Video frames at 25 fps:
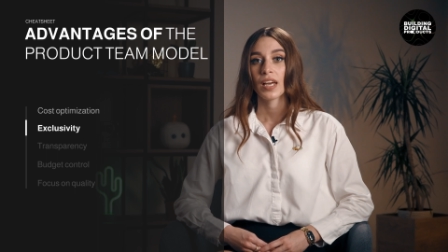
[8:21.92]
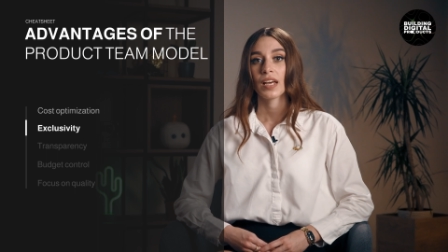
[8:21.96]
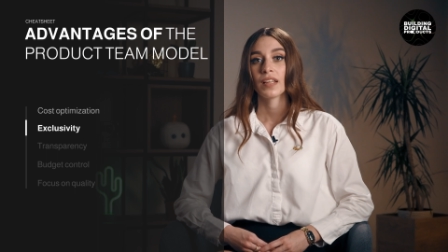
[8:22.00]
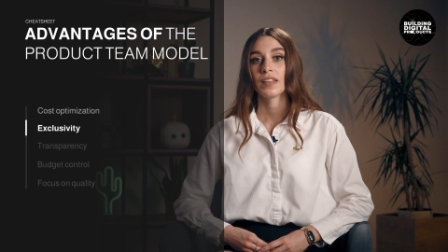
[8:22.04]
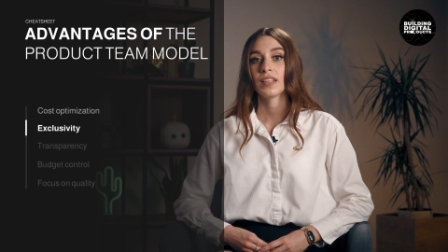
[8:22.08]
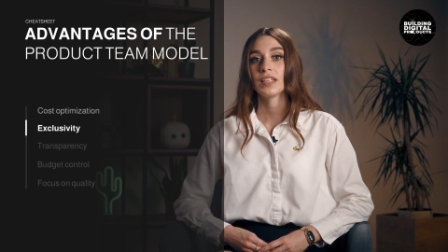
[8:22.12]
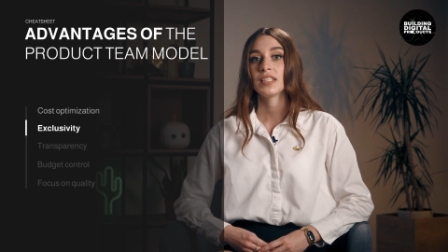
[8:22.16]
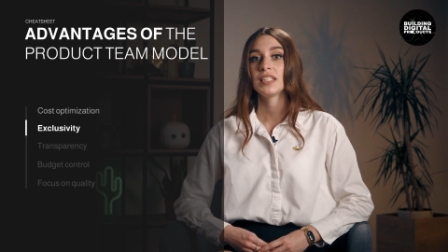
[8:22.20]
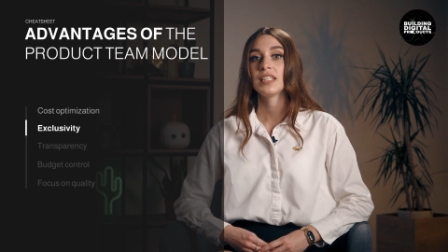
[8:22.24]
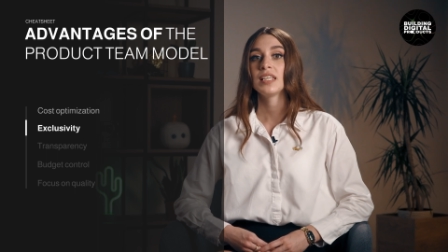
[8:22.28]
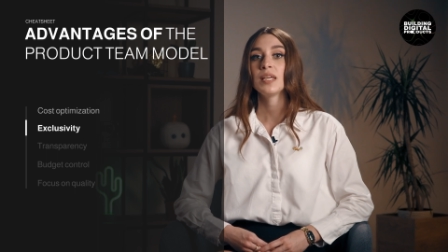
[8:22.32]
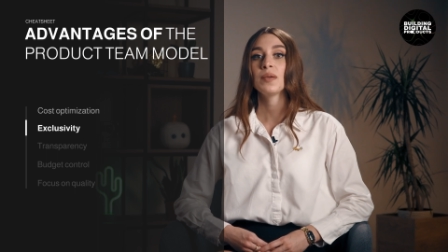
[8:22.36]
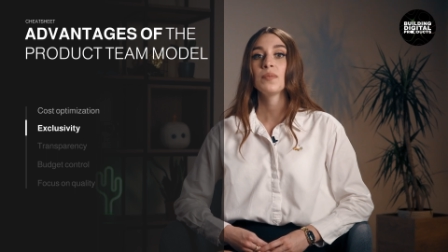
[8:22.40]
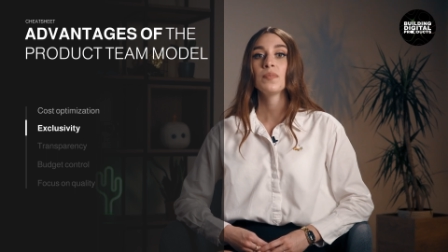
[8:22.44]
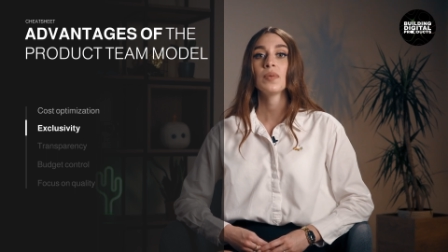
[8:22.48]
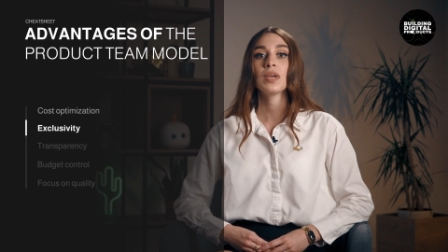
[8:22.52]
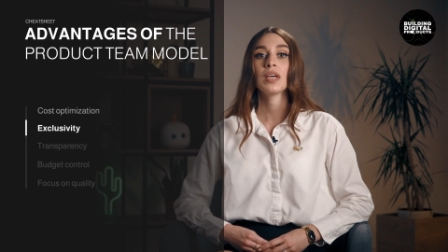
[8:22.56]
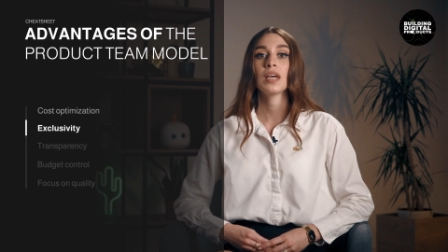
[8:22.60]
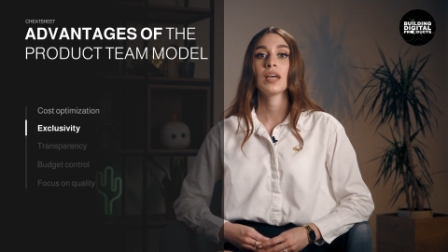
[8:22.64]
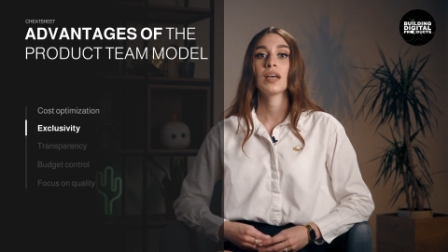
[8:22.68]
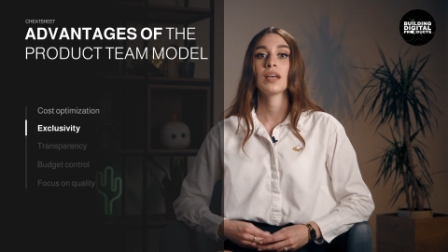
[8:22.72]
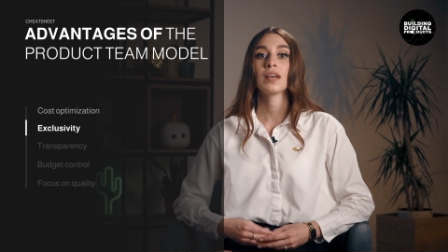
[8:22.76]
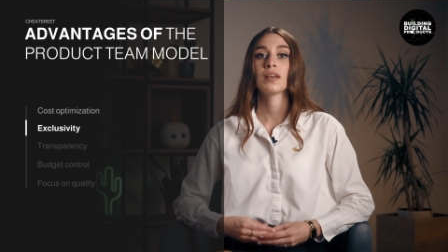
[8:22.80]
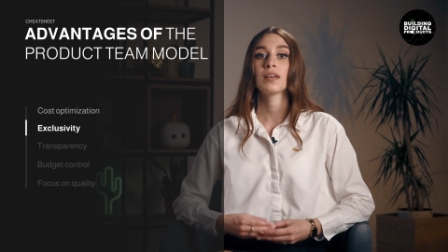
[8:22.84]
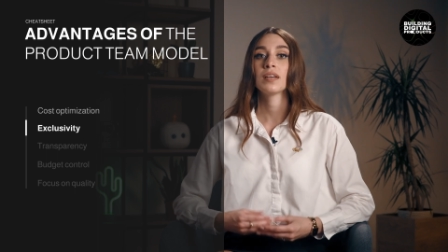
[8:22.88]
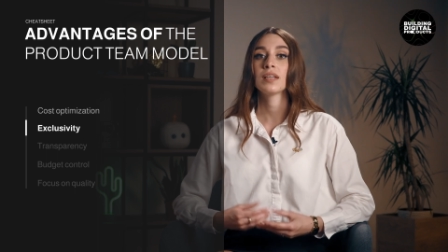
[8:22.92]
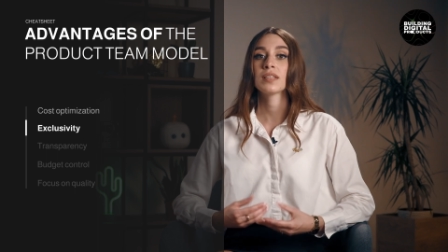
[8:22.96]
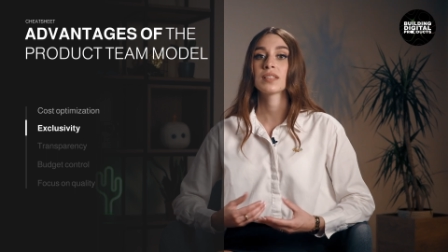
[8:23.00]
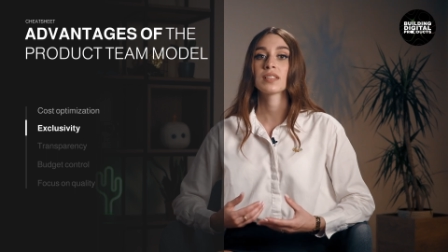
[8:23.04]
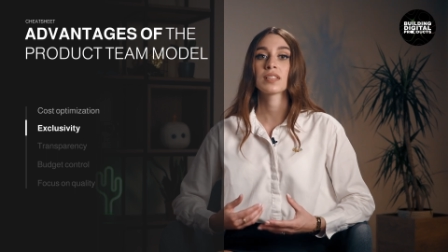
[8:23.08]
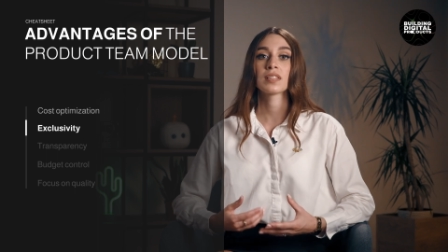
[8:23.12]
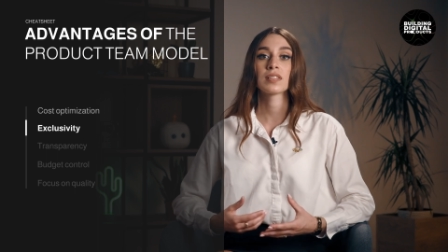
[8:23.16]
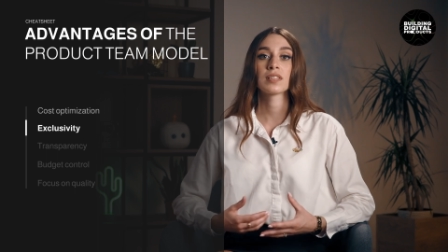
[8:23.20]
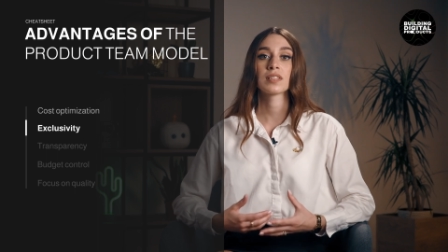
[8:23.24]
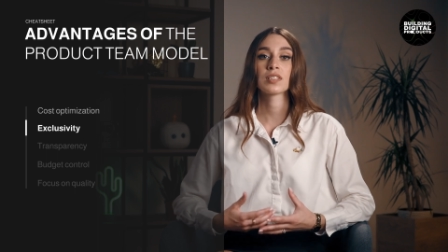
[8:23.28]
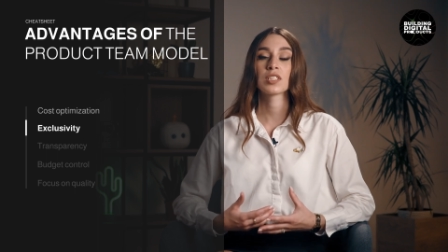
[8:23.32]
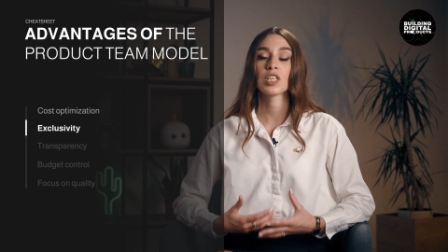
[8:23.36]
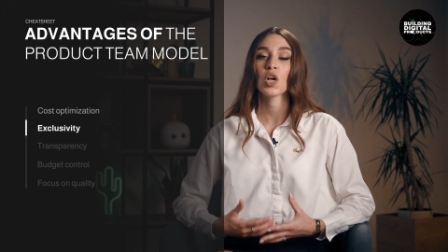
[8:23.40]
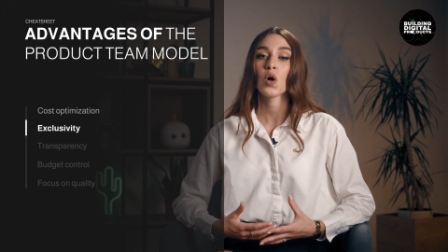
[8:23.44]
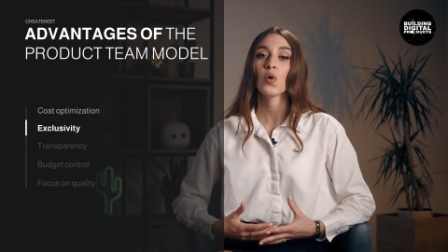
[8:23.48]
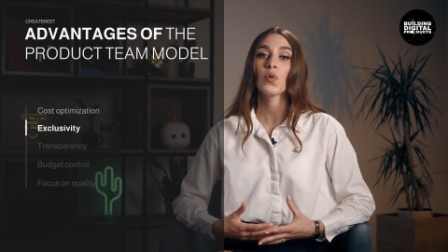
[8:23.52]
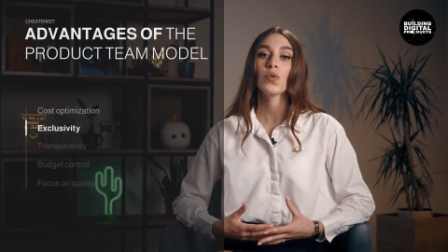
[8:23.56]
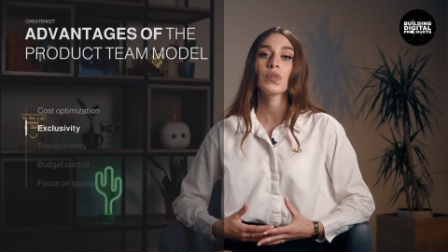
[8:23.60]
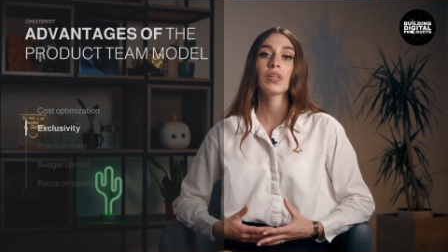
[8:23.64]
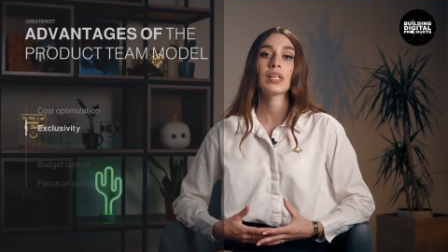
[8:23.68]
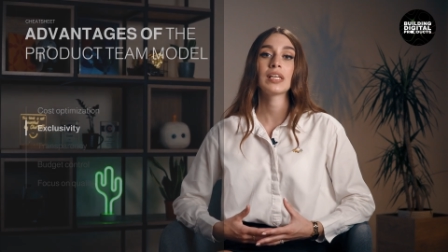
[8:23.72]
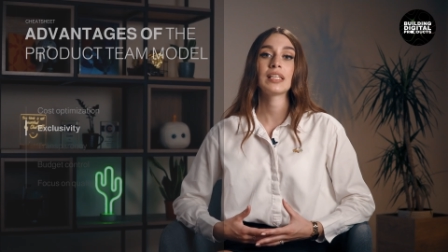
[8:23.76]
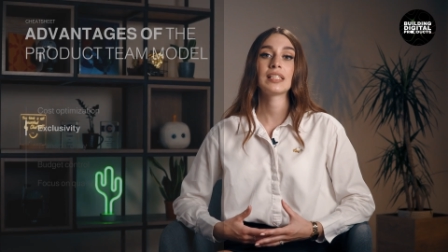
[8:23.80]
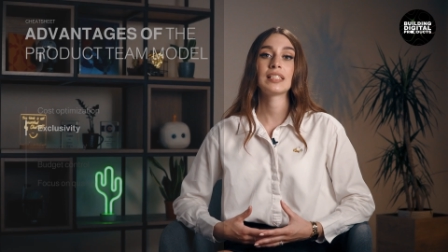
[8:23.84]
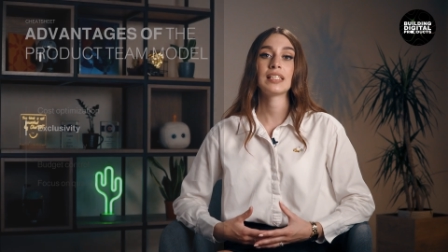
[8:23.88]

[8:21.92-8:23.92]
The team is solely